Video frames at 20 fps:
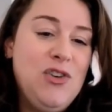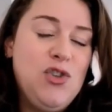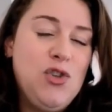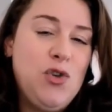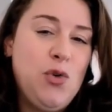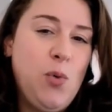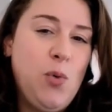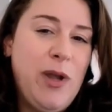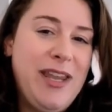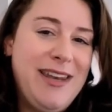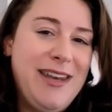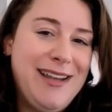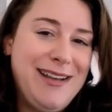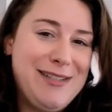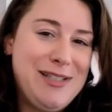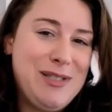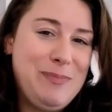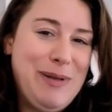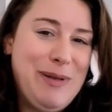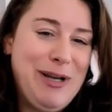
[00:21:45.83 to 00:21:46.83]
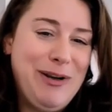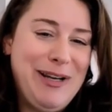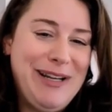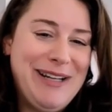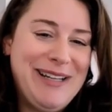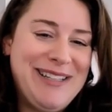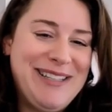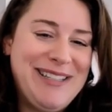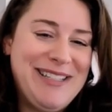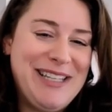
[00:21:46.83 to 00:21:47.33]
twin
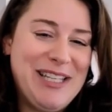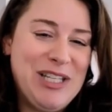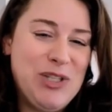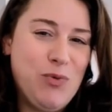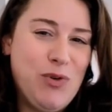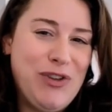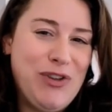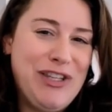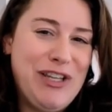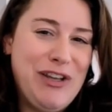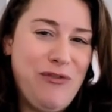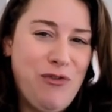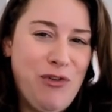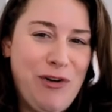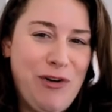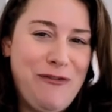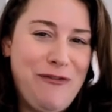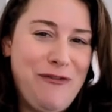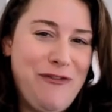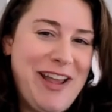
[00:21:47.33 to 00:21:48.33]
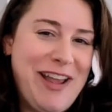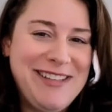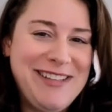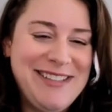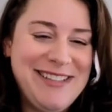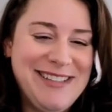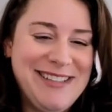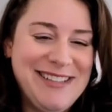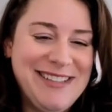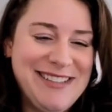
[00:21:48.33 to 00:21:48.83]
experiences with different
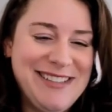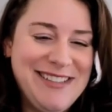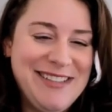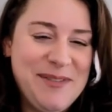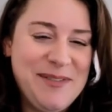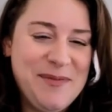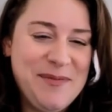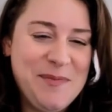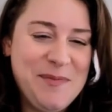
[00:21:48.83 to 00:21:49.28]
faces.